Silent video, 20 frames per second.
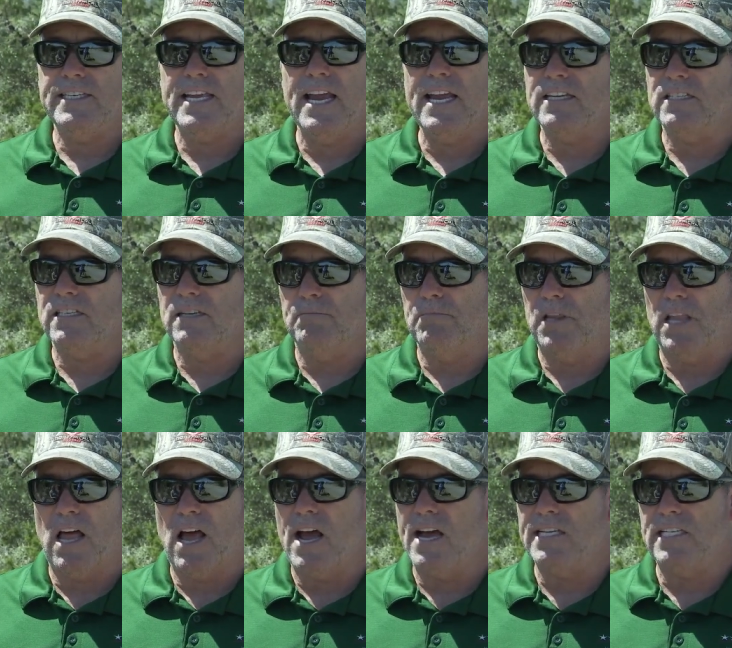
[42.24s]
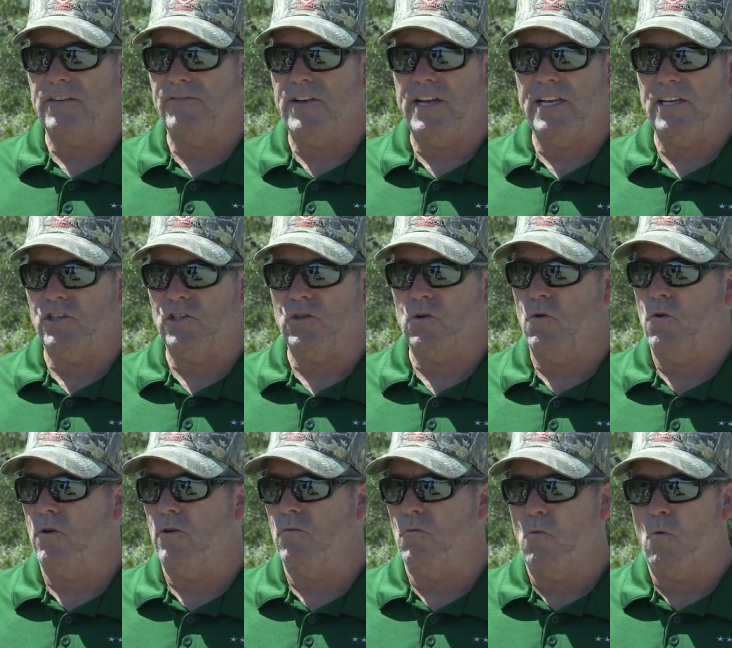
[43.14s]
take supplies of any
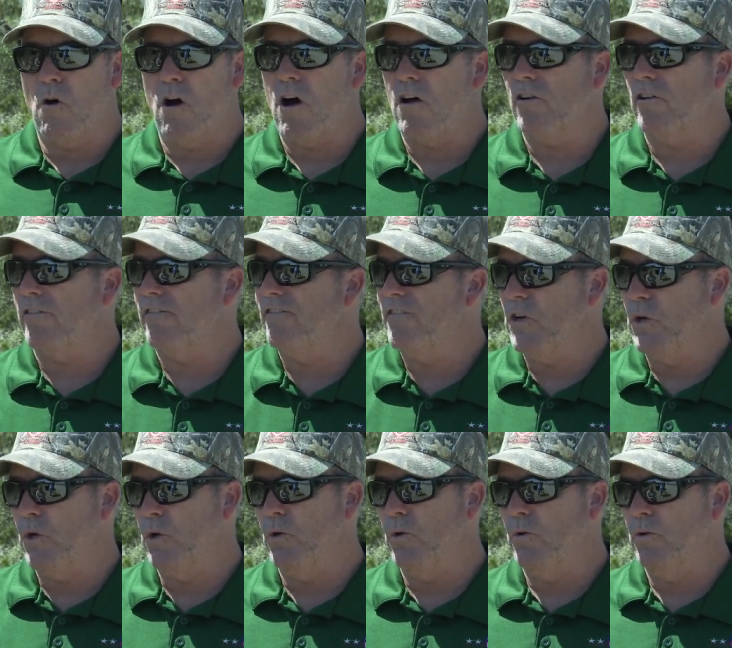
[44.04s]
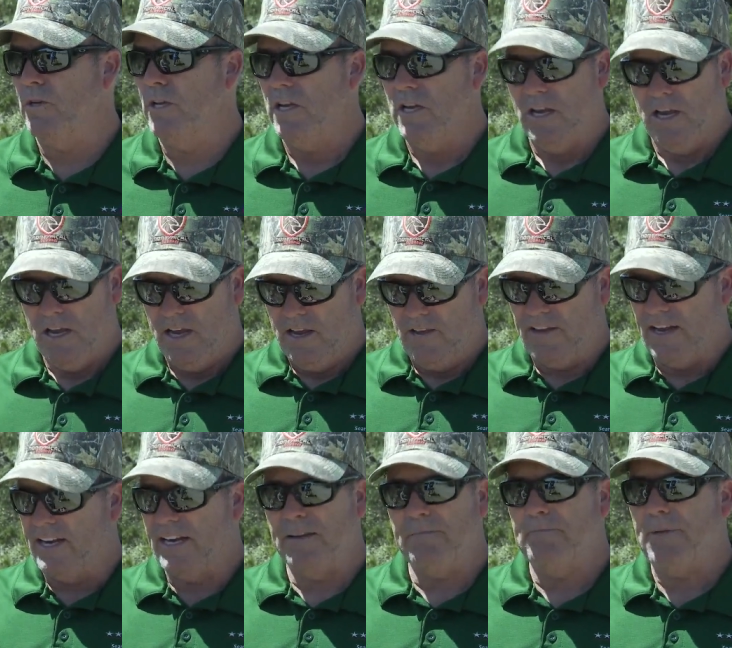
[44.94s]
sort, water, food, they
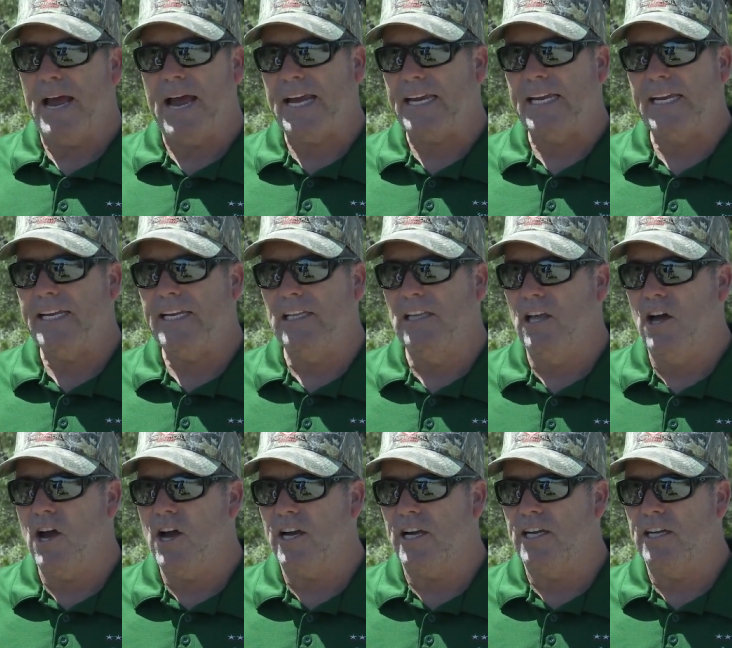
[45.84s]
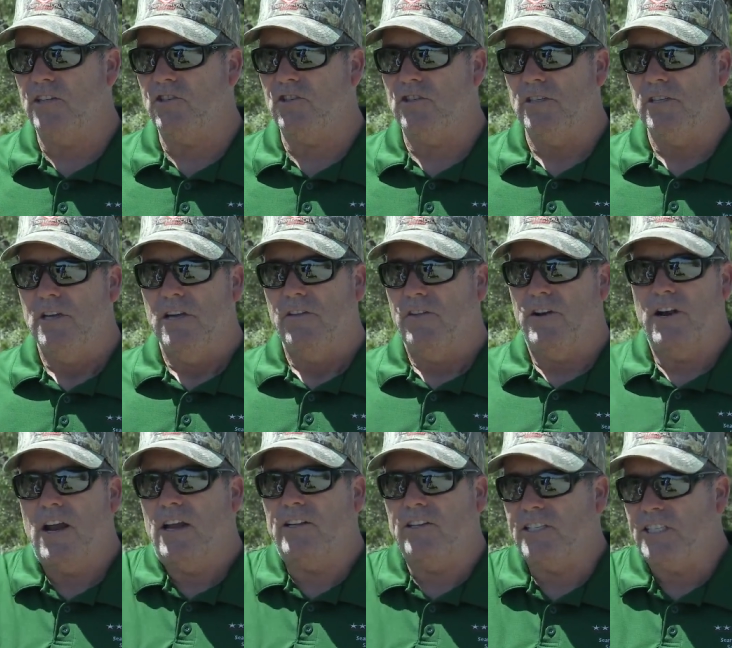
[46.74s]
didn't pack any luggage, they're
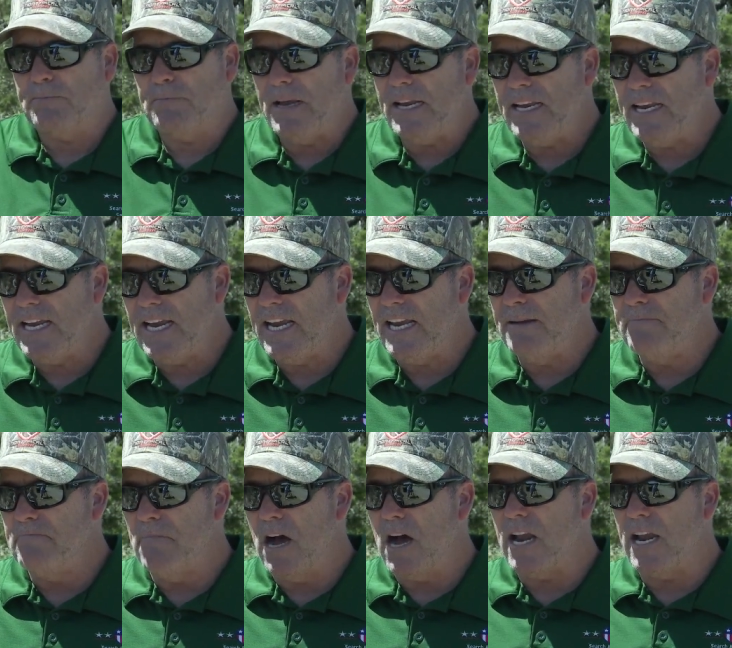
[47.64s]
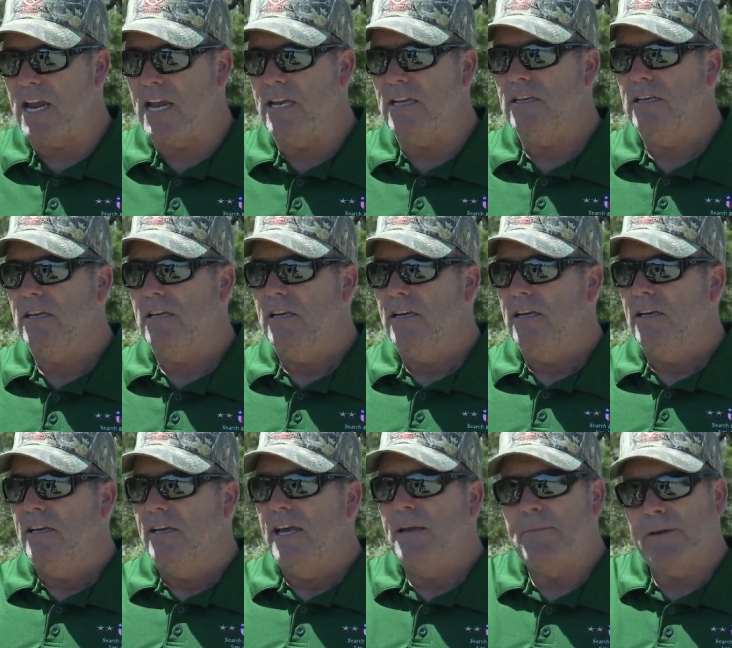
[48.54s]
not spending any money
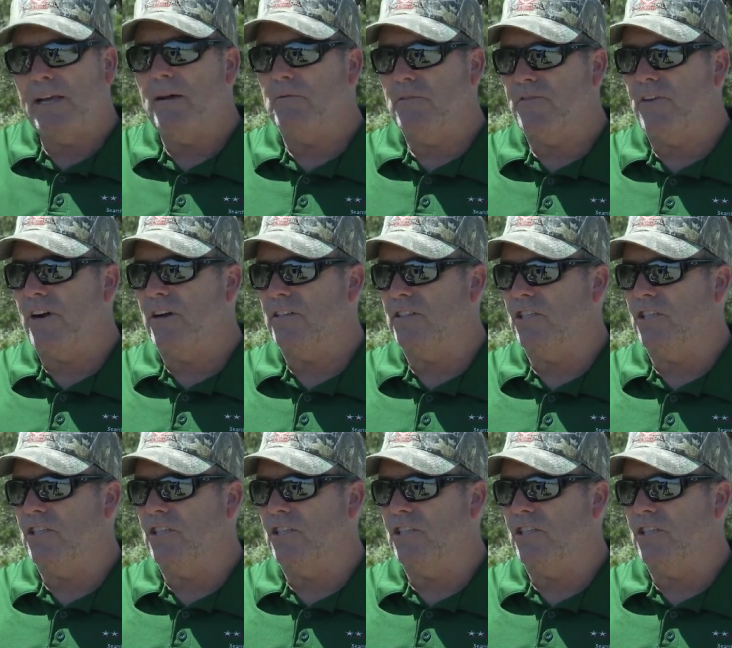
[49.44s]
it becomes very